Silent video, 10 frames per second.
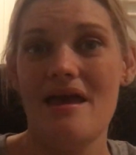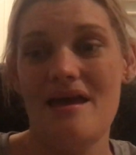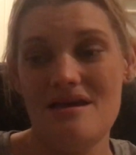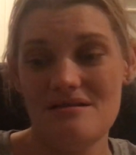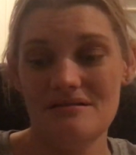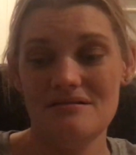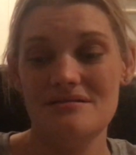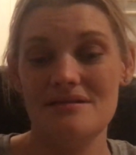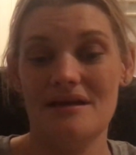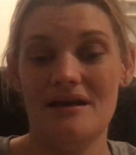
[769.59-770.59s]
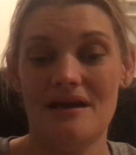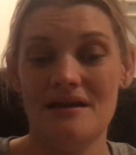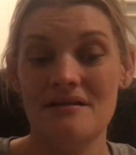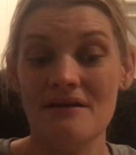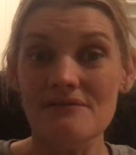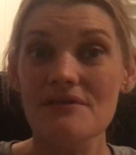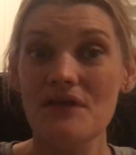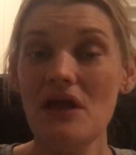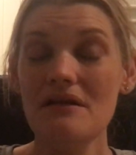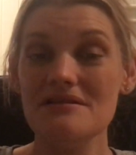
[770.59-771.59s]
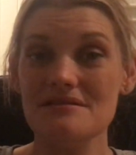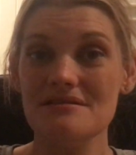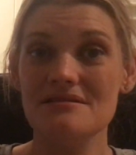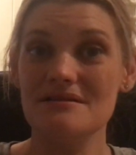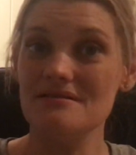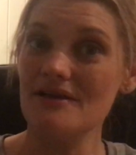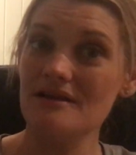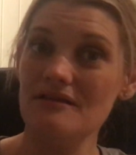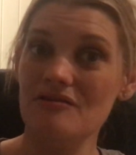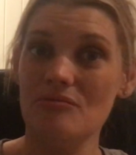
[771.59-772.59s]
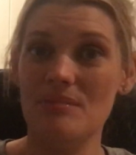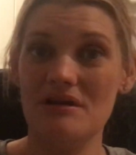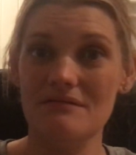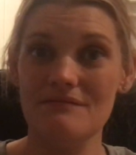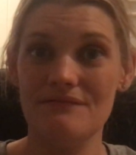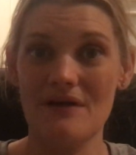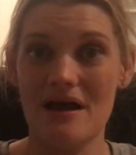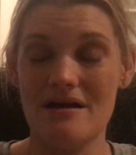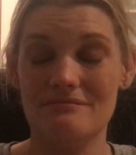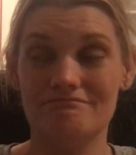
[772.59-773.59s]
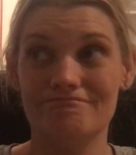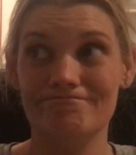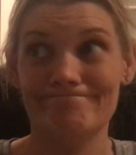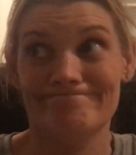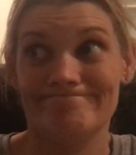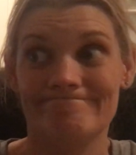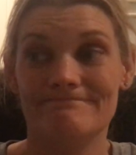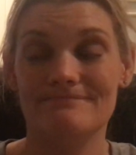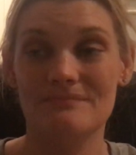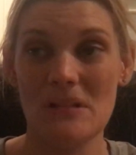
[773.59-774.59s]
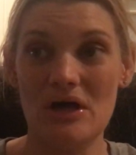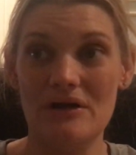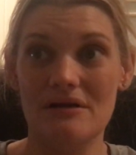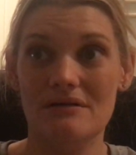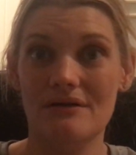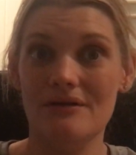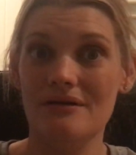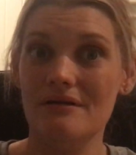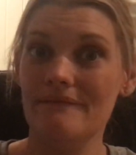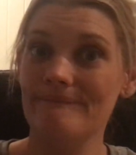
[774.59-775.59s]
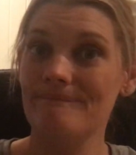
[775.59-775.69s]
And another thing, this is just like a little bit of, I don't know,